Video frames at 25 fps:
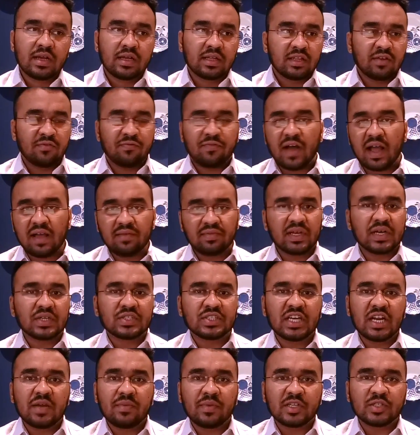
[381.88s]
The
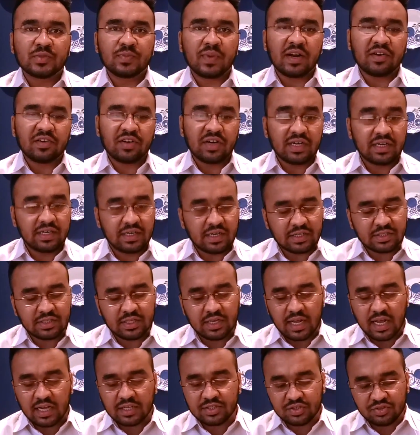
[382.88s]
5000 mAh battery does
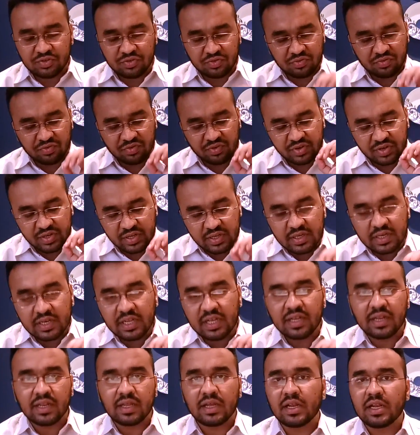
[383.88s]
last
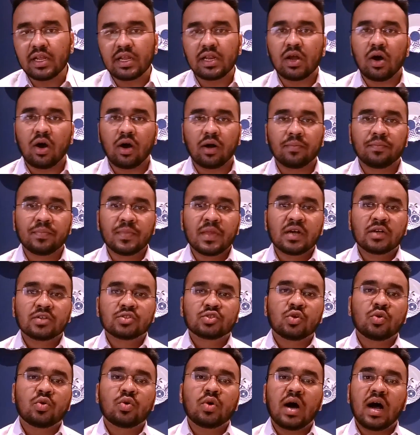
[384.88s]
really long.
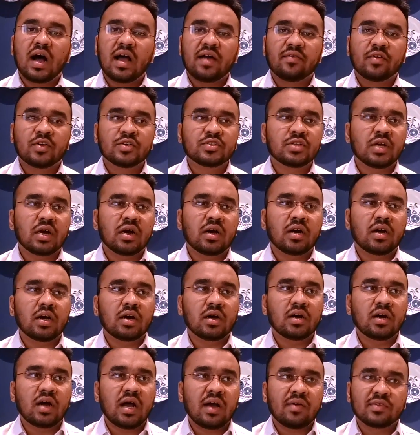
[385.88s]
So I
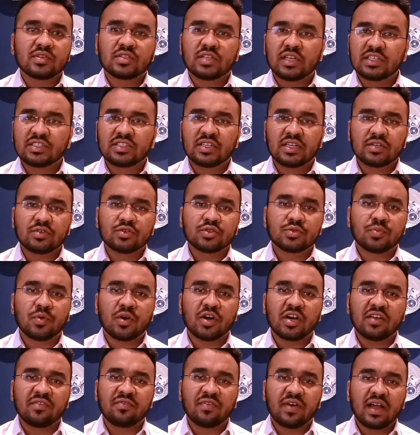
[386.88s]
was listening to
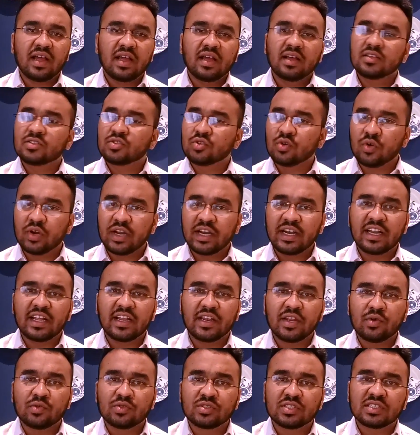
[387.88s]
Spotify. So
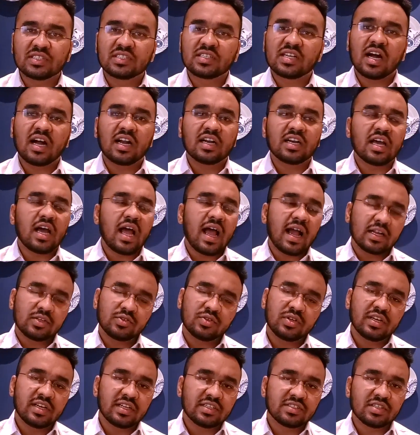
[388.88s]
Indian users can't
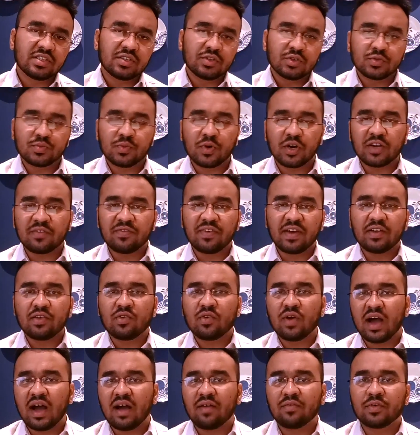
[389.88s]
actually listen to Spotify.
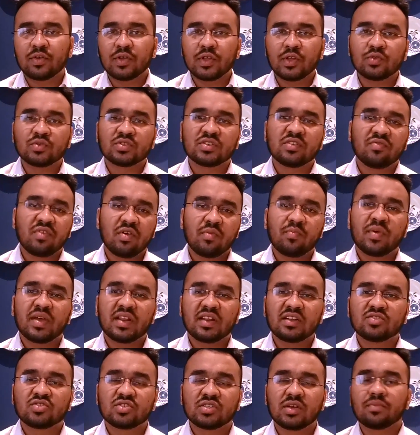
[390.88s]
You have to use a
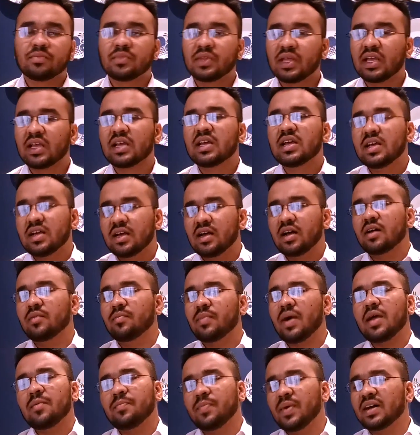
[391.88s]
VPN or something,
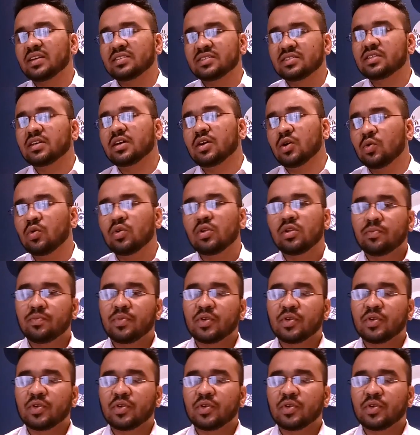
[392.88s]
bypass the whole